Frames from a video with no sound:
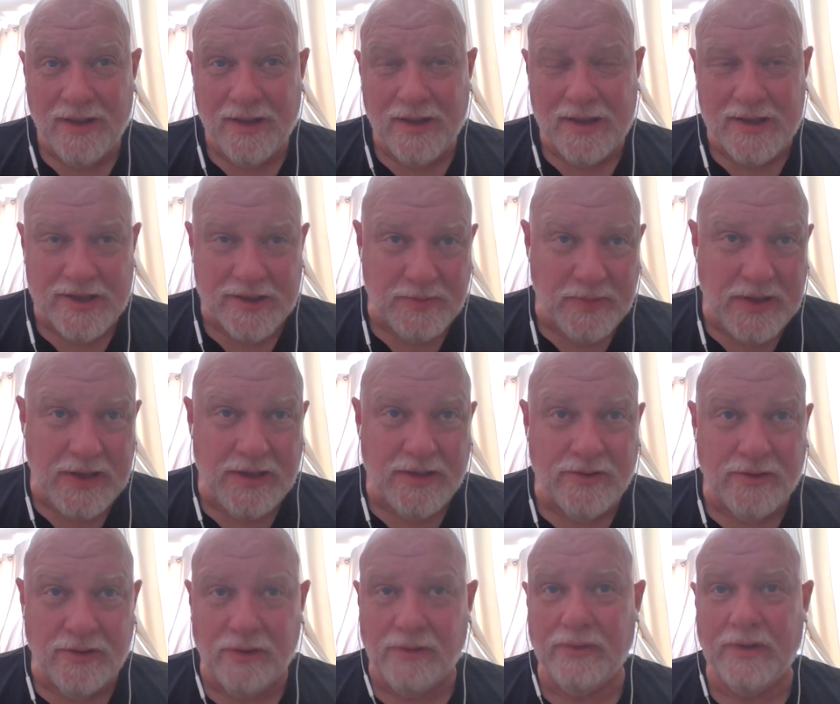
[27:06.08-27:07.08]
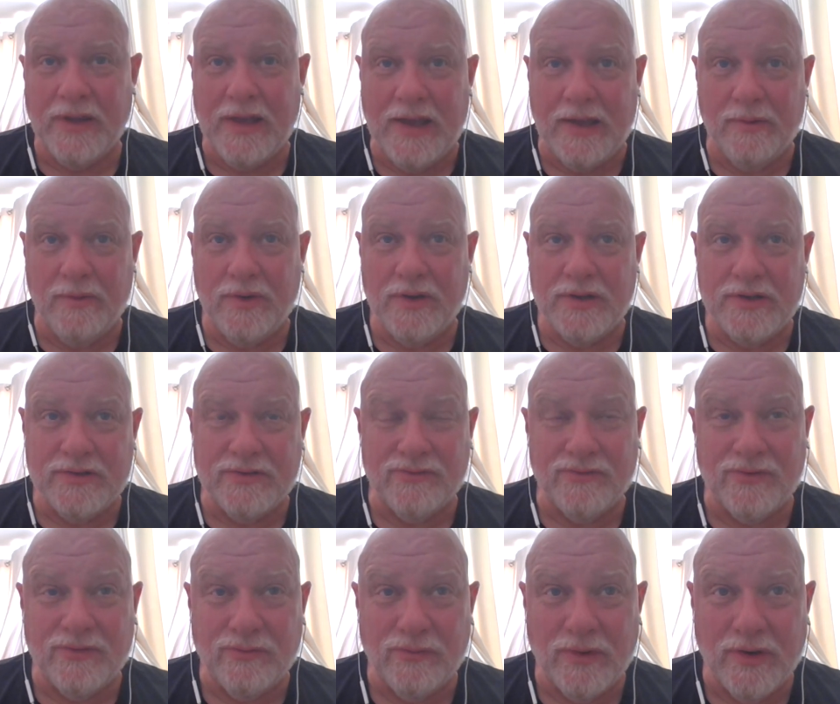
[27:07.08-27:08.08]
can speak their own language,
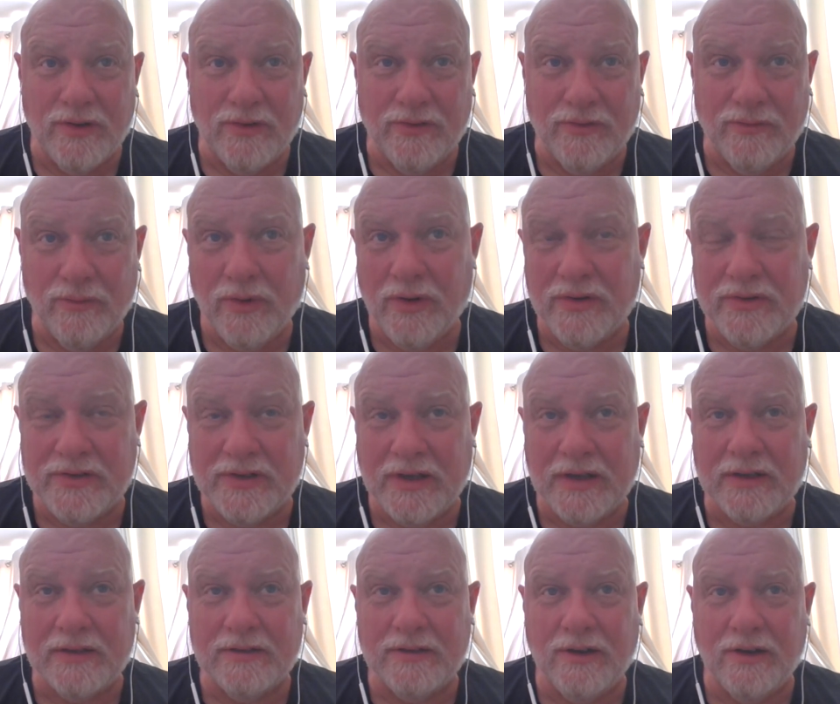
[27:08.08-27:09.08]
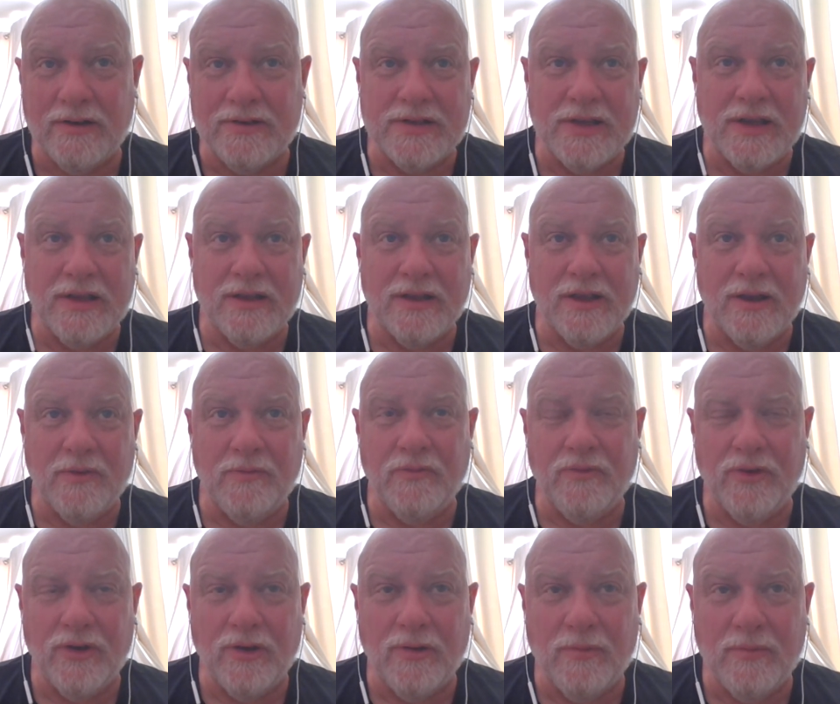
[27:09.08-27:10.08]
where words like Tarzan come
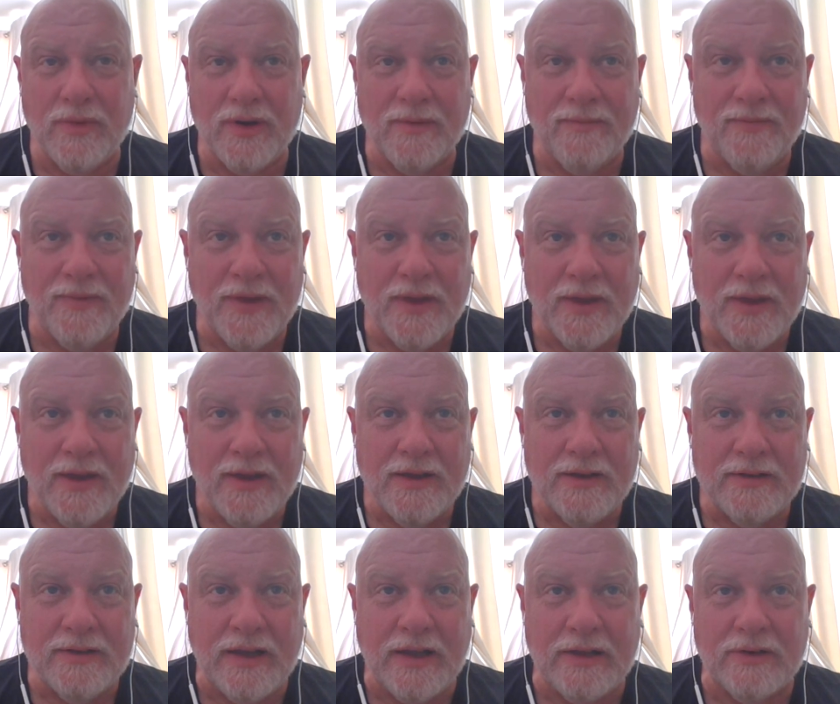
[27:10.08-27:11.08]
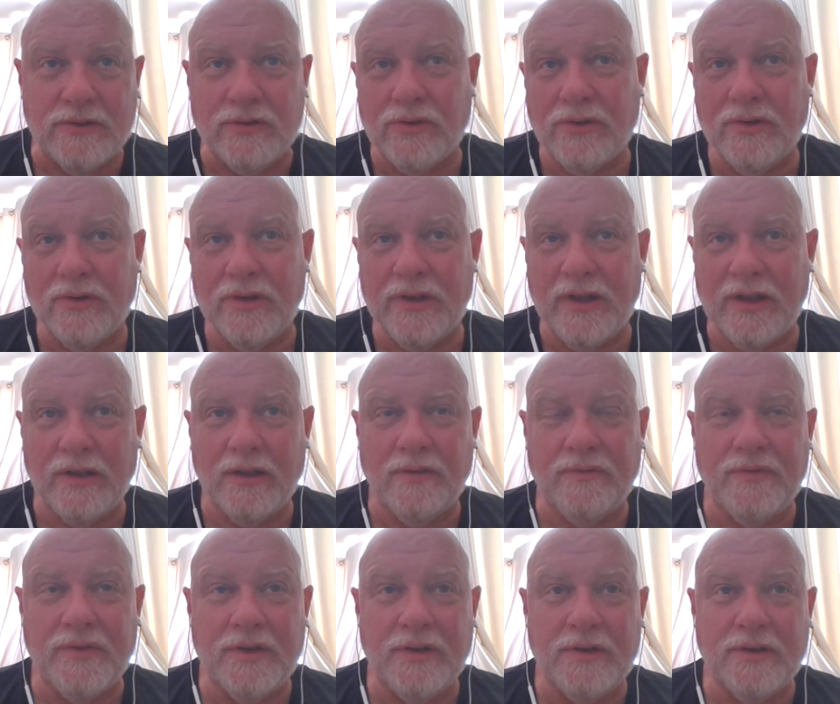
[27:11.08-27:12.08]
from, and Tantor the
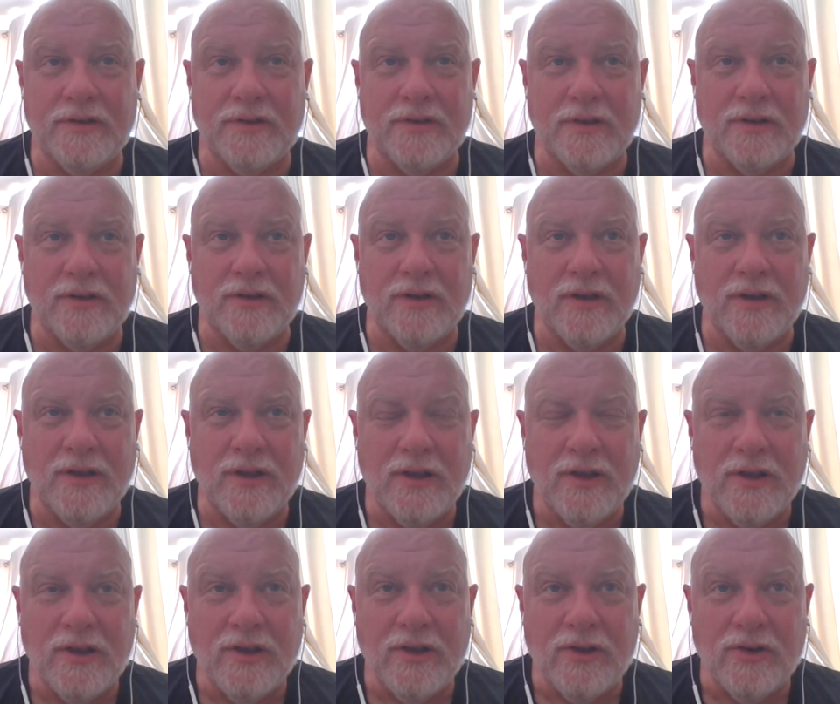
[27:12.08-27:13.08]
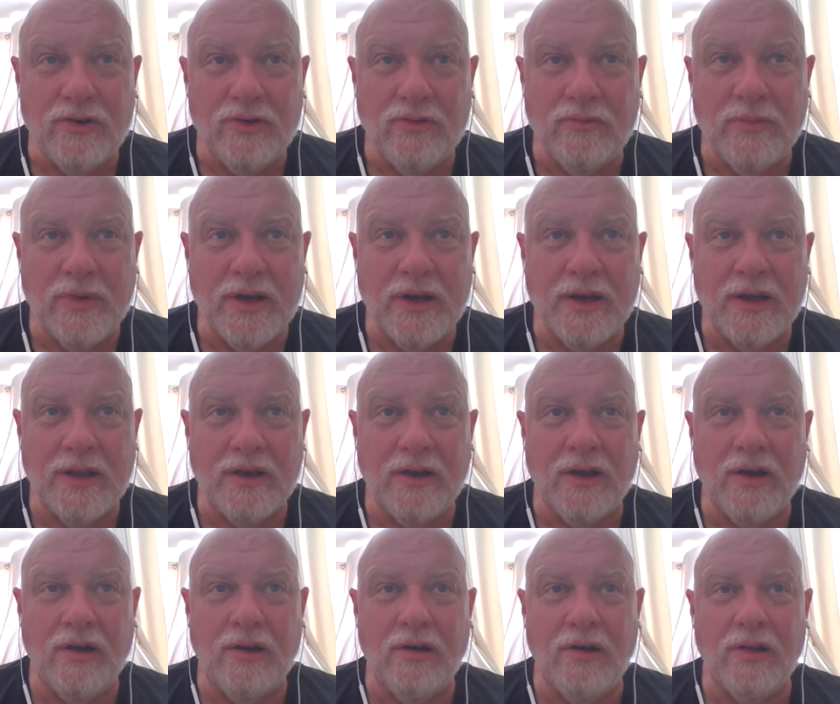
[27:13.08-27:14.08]
elephant, and Numa, and
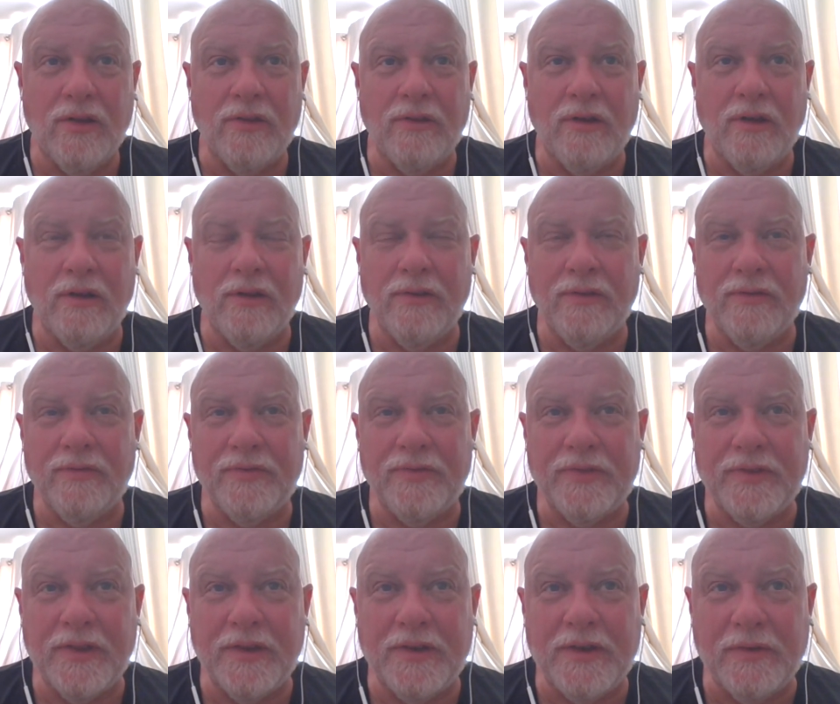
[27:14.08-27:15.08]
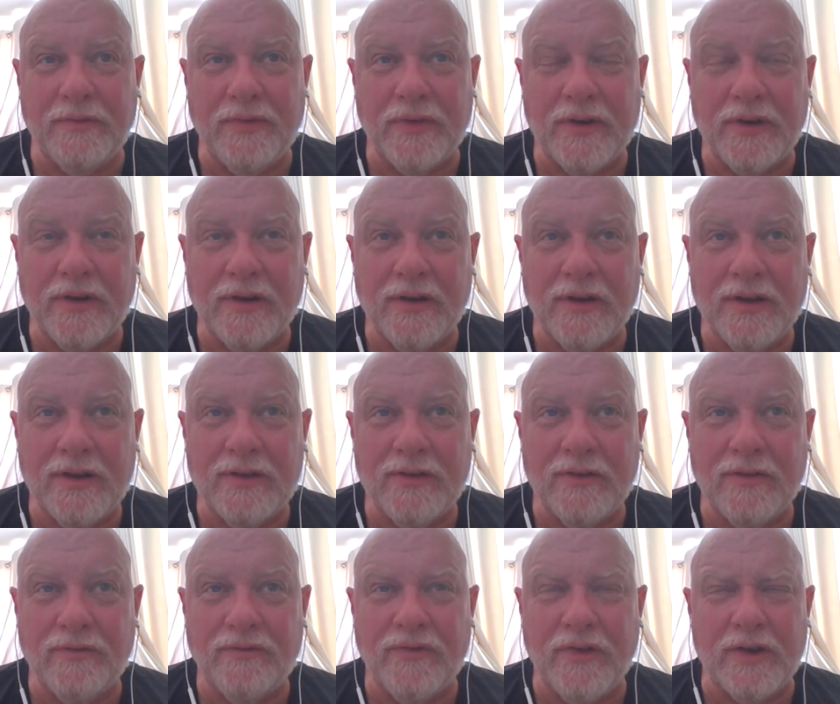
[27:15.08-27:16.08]
all, all the different,
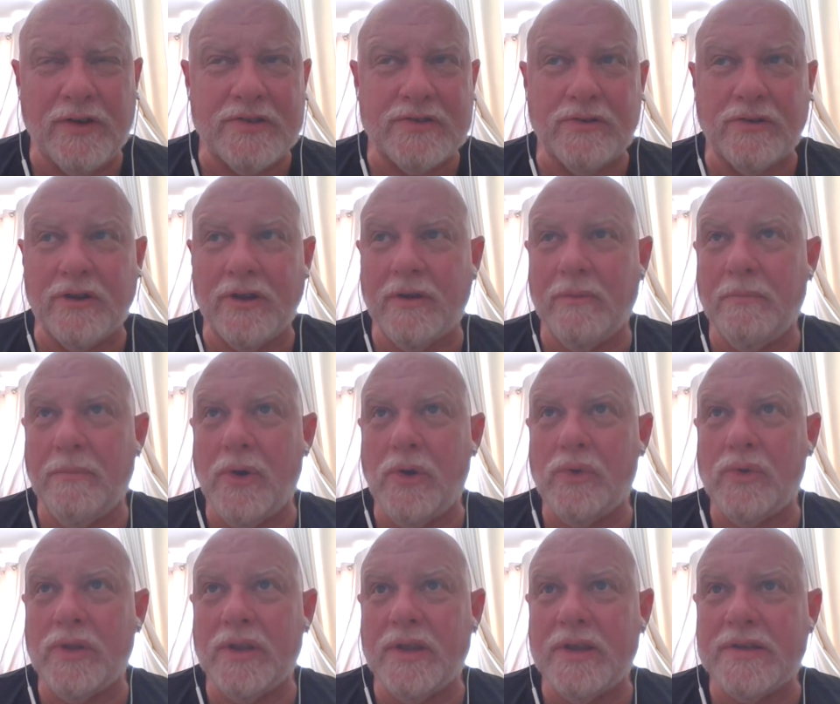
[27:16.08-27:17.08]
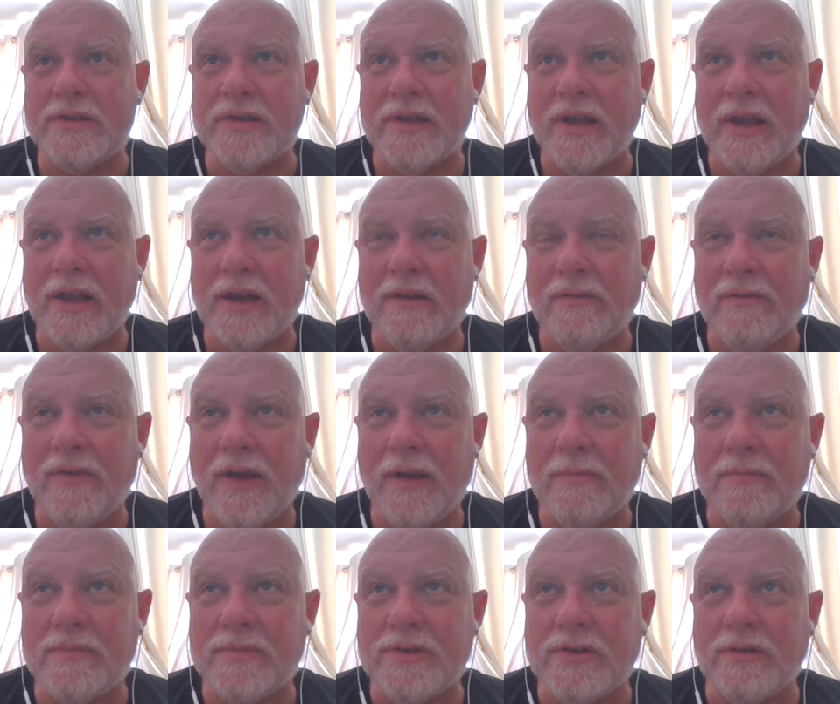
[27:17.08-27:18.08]
It's very sort of Mowgli-ish kind of,
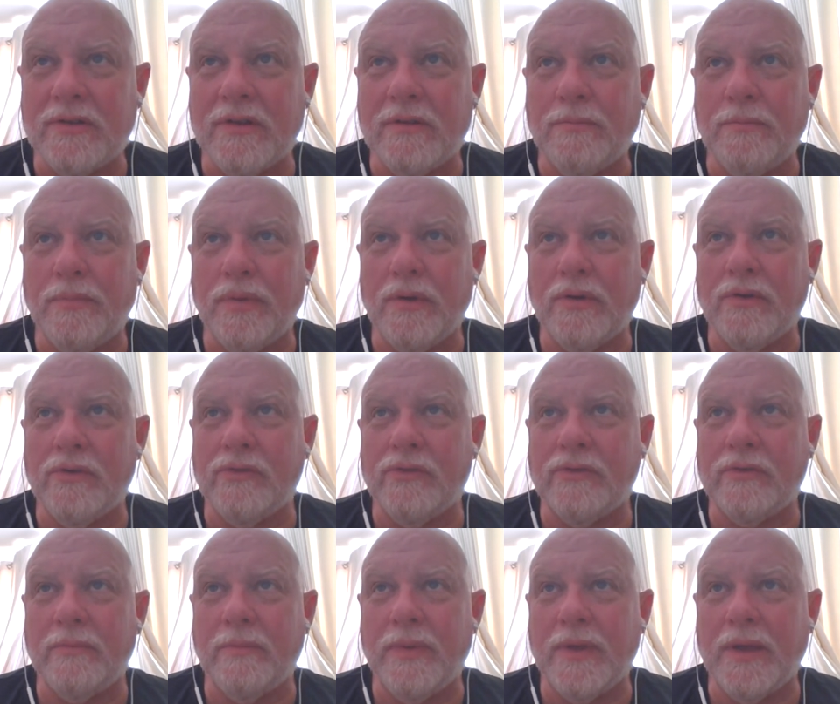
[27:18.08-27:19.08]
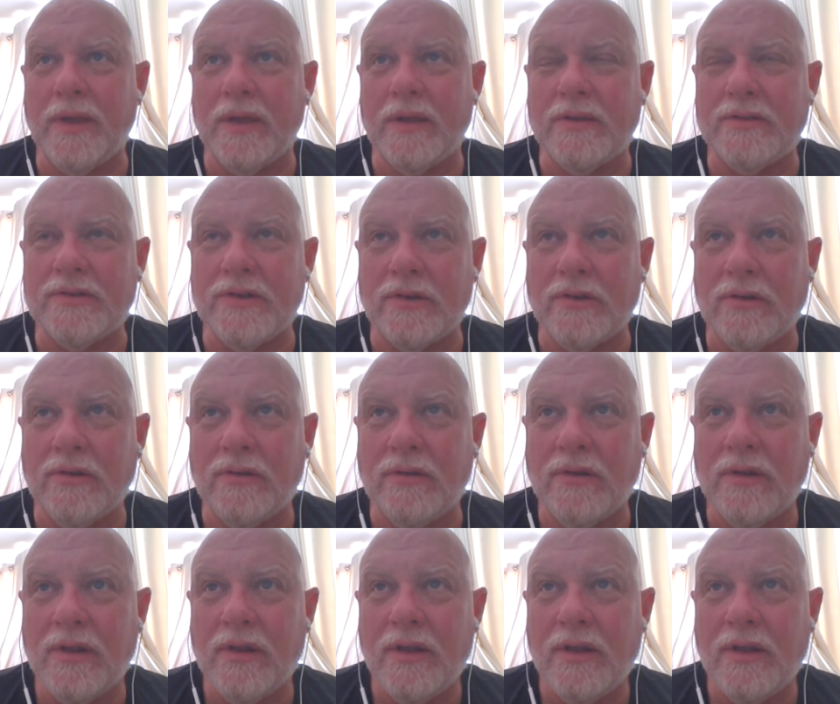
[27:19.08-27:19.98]
I'm sure that Burroughs was a big Jungle